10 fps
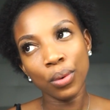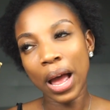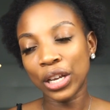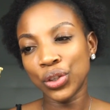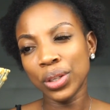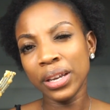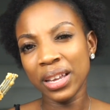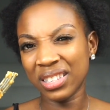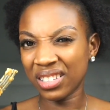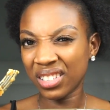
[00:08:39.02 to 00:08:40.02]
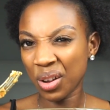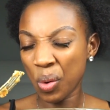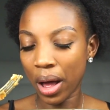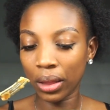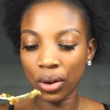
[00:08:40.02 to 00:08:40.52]
Actually, it's a
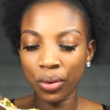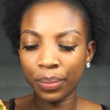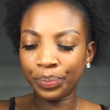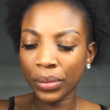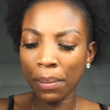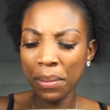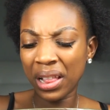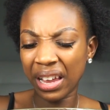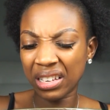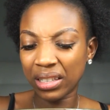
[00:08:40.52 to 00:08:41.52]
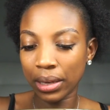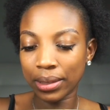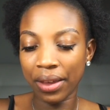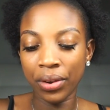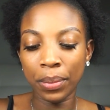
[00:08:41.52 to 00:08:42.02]
while ago. Maybe like
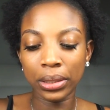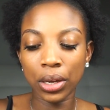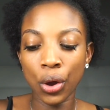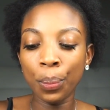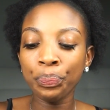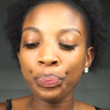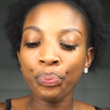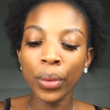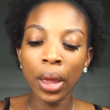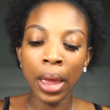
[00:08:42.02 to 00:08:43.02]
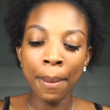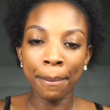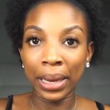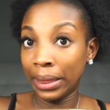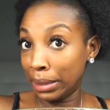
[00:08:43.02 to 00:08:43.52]
6-7 months ago.
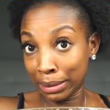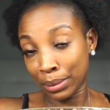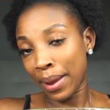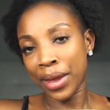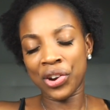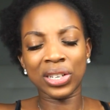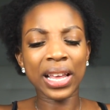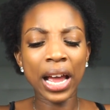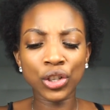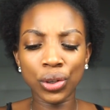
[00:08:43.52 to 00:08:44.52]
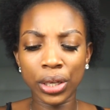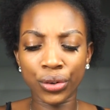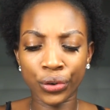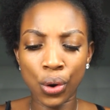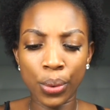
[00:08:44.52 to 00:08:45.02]
But this is my hair. It's actually
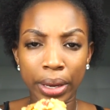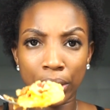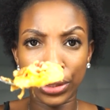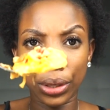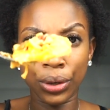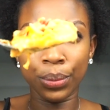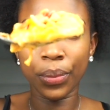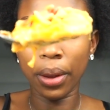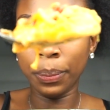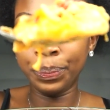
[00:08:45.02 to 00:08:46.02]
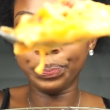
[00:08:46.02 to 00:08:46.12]
growing, so wow.